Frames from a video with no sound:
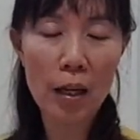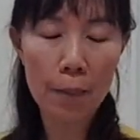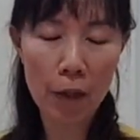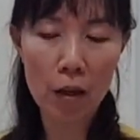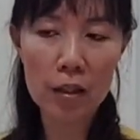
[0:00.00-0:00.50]

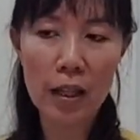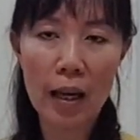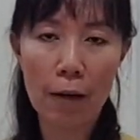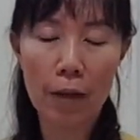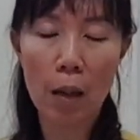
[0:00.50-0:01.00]
Because I
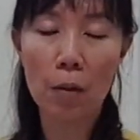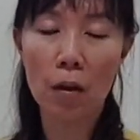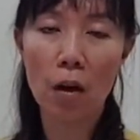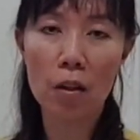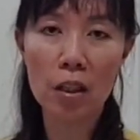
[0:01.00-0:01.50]
have come
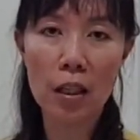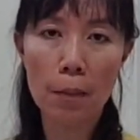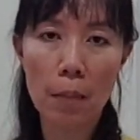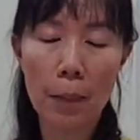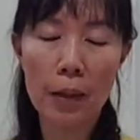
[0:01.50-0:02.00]
across
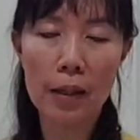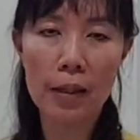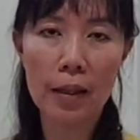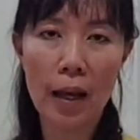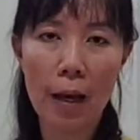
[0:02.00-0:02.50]

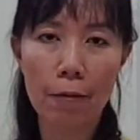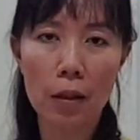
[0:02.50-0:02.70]
maybe they have